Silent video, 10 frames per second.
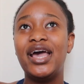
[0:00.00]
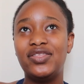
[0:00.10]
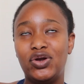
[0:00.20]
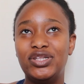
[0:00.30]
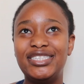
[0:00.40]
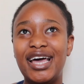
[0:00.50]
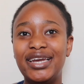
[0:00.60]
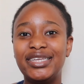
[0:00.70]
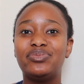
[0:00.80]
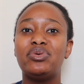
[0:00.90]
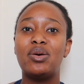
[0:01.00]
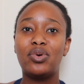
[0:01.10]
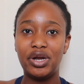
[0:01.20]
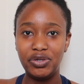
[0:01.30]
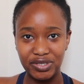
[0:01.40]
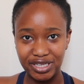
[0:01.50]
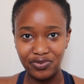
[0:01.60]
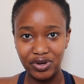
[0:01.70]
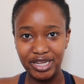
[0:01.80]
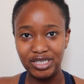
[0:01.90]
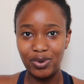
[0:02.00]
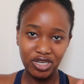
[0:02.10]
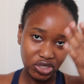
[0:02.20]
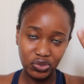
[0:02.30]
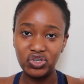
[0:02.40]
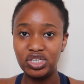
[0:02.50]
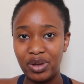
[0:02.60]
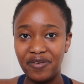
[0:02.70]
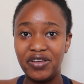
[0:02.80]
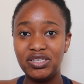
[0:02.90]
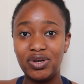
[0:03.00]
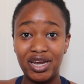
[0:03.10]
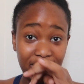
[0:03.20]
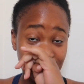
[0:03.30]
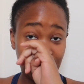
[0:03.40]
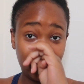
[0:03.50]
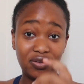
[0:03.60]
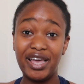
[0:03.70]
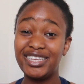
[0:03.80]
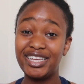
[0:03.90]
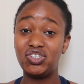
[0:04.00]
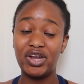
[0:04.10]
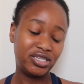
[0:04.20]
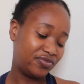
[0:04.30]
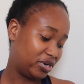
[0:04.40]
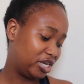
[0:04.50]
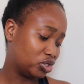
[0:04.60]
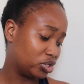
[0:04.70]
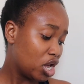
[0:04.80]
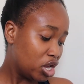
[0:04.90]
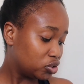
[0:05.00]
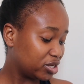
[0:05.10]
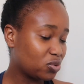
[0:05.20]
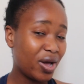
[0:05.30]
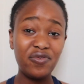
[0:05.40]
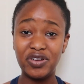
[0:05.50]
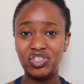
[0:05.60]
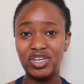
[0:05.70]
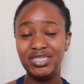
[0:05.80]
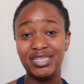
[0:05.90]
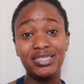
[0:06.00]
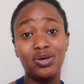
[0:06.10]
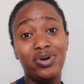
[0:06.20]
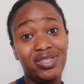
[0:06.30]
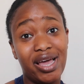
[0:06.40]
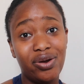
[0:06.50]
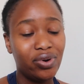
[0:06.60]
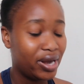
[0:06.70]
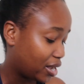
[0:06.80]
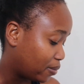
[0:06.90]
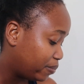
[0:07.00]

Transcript: and then on sundays maybe i'm gonna use exfoliating one just to treat my face to an extra ex extra exfoliation so it's quite frustrating that's the only thing i don't like